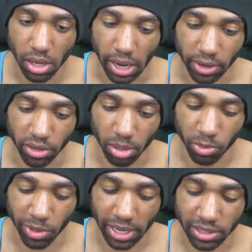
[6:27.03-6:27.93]
I don't know,
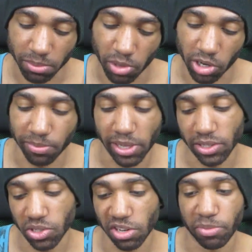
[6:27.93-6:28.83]
but we got some
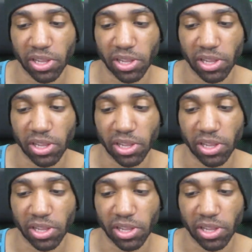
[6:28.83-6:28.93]
Markiplier stuff,